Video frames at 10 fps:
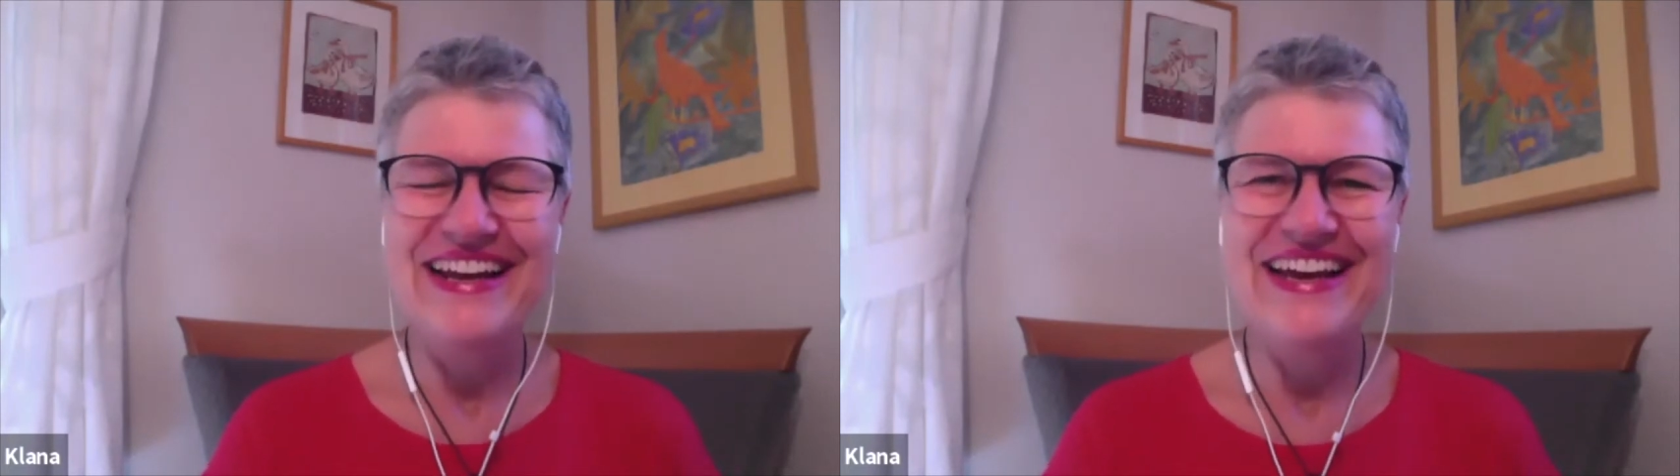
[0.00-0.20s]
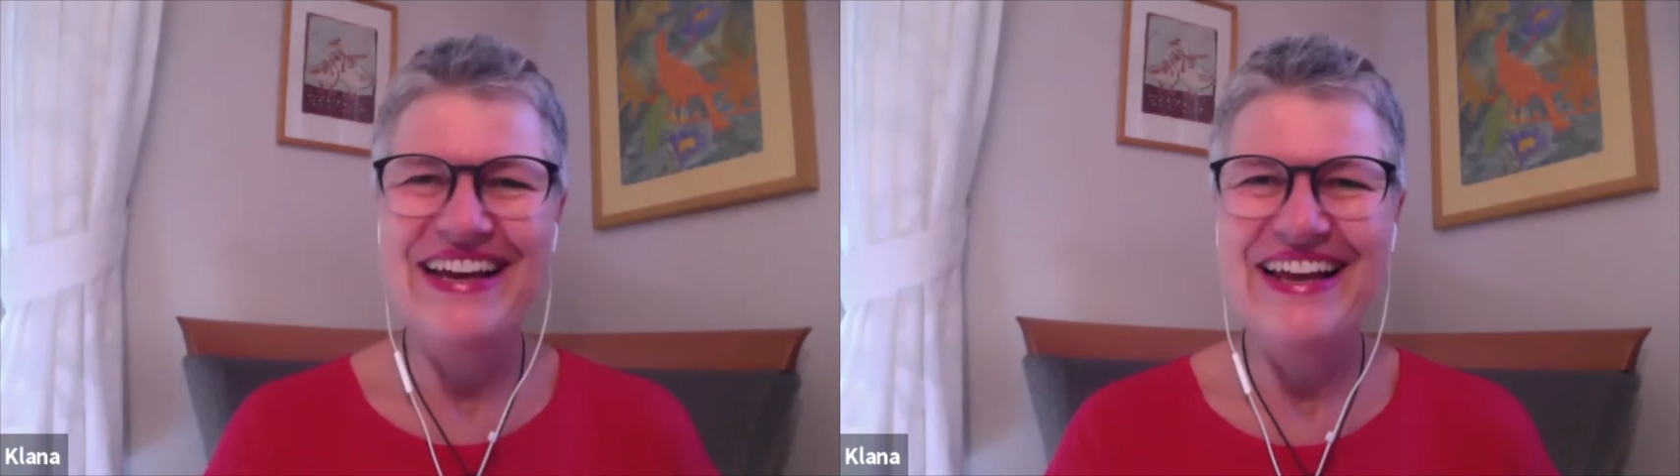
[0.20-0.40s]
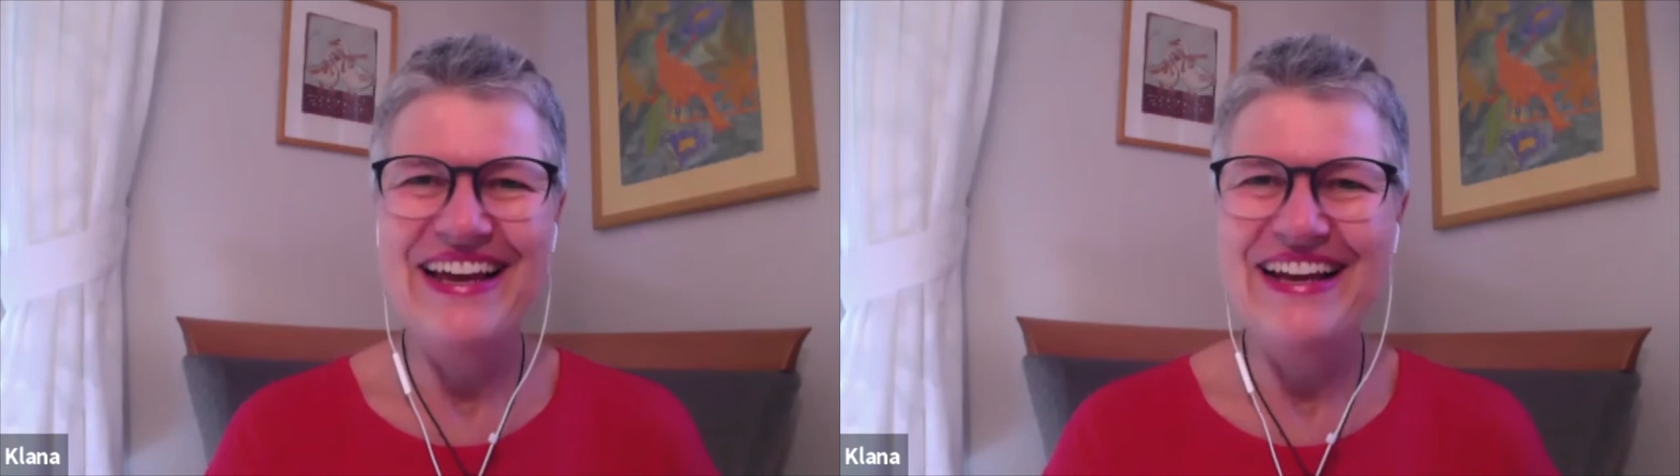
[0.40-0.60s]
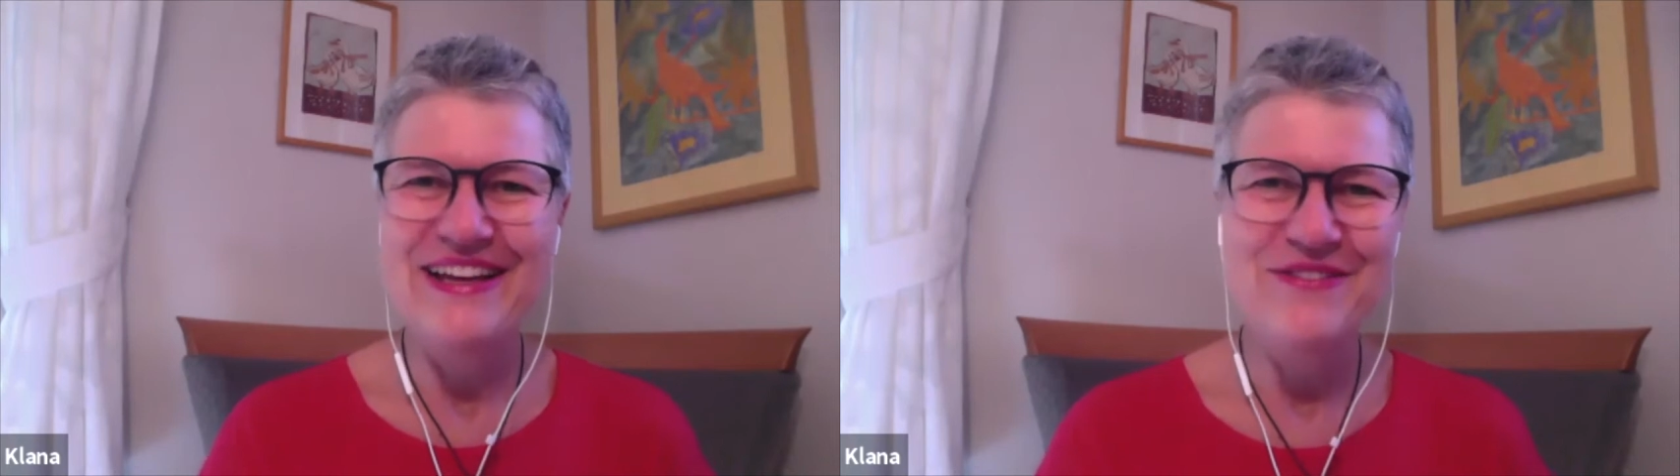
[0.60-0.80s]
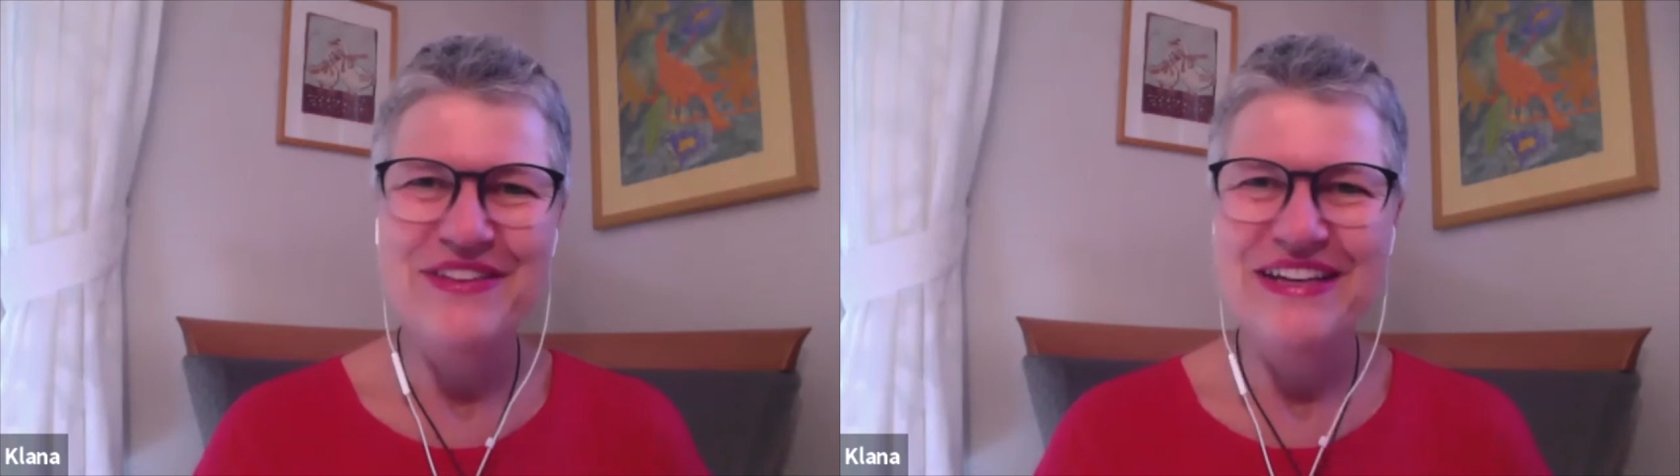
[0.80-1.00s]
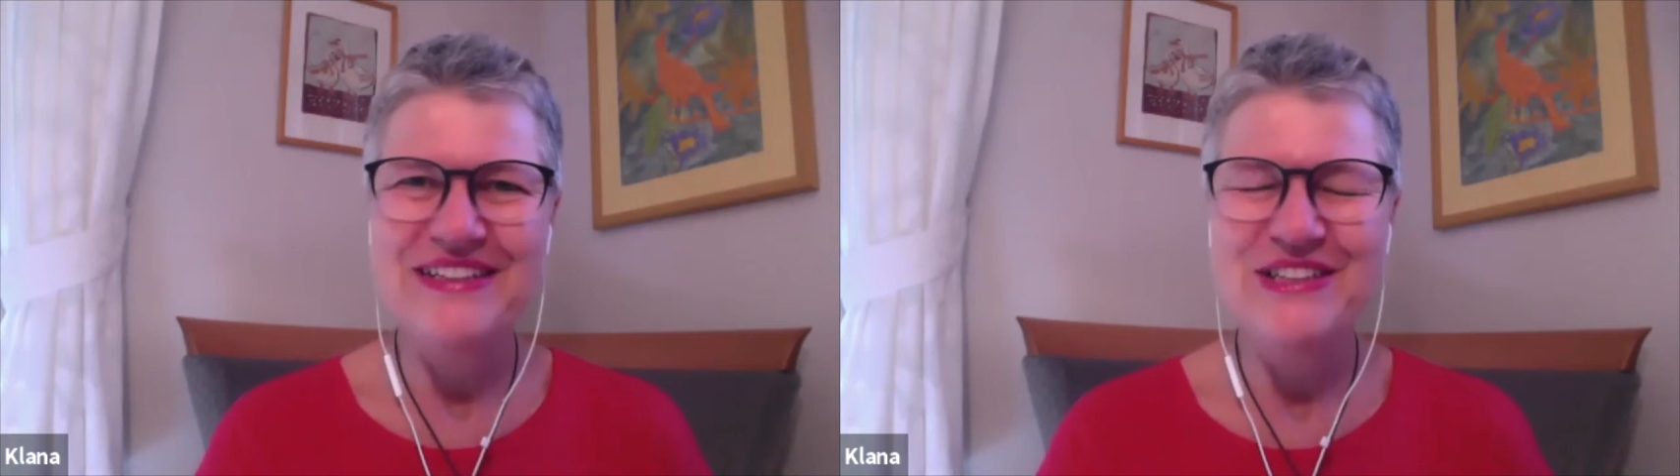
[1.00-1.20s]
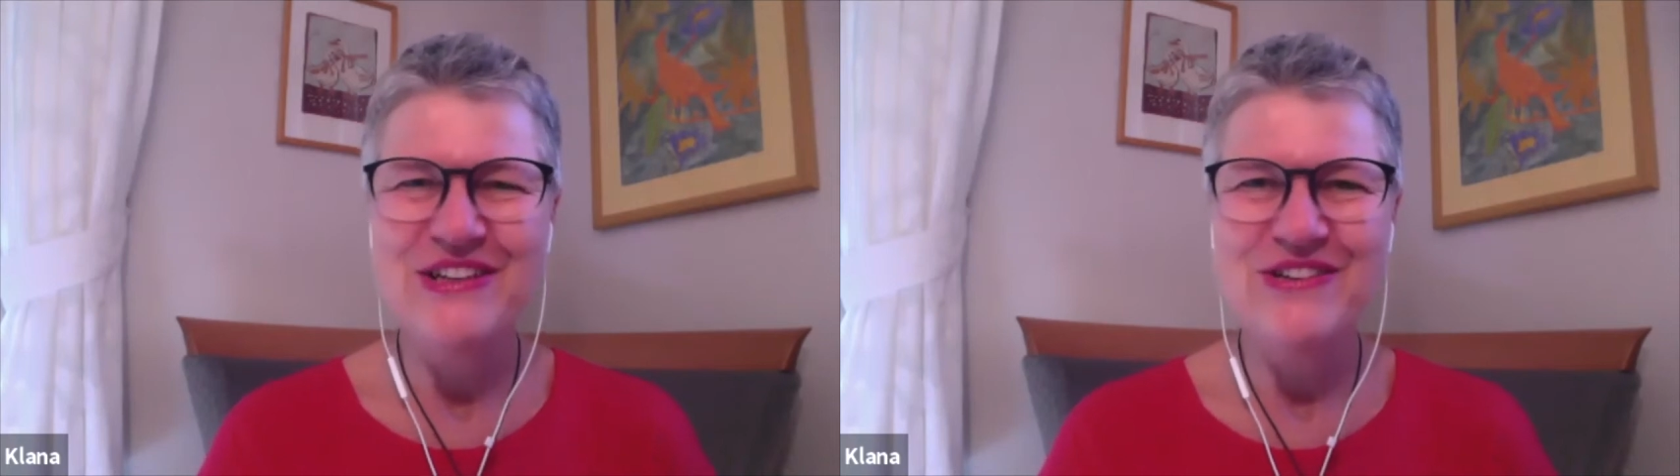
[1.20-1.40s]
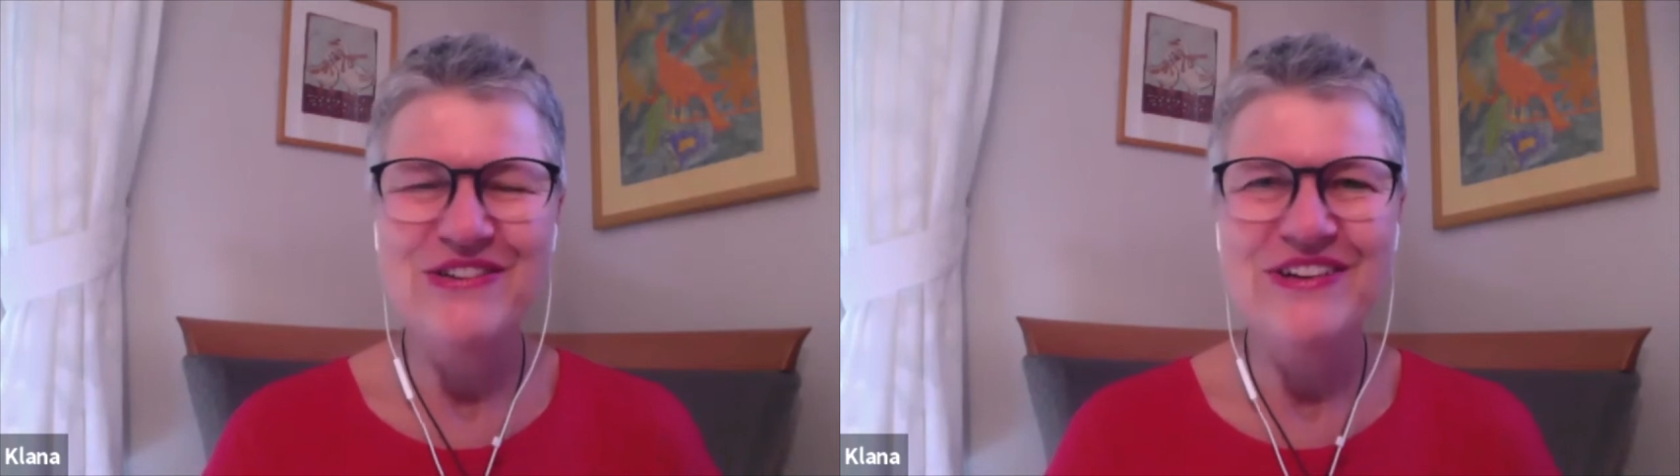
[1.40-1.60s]
I, I love that
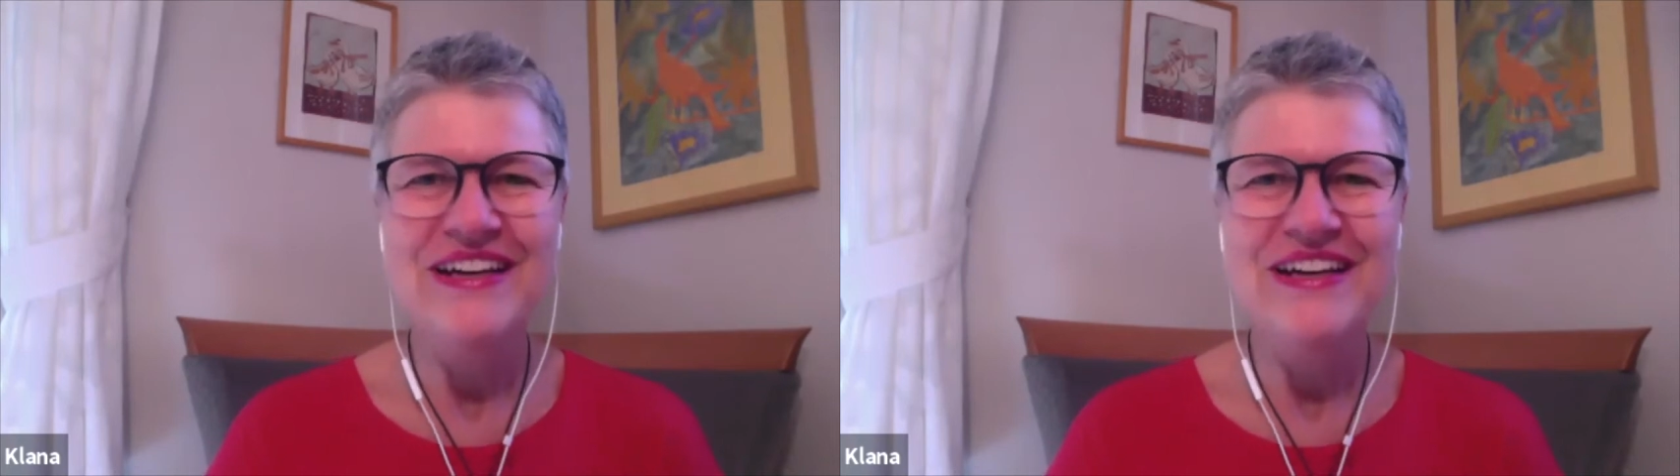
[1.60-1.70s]
too.